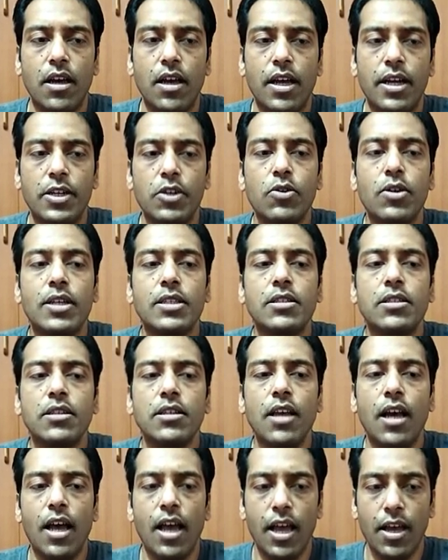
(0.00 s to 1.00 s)
and you can
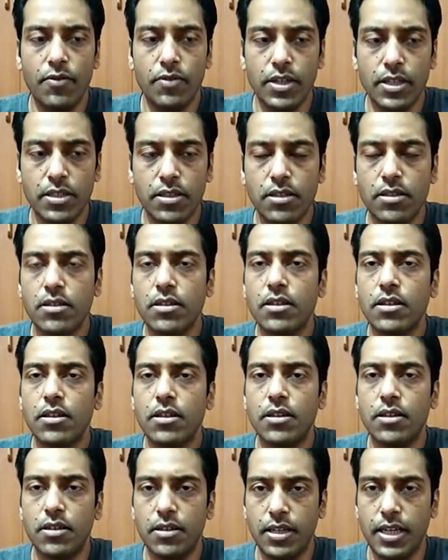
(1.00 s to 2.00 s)
see I have this
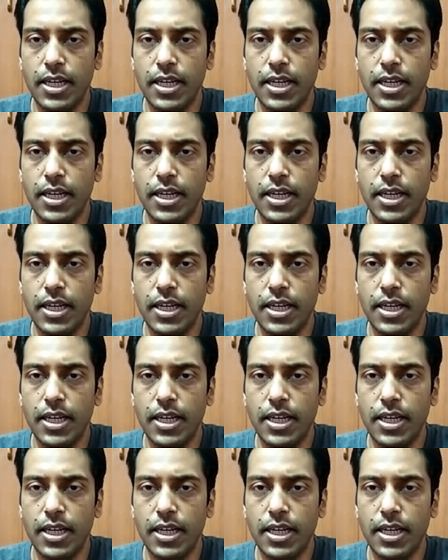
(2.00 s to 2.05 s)
uh,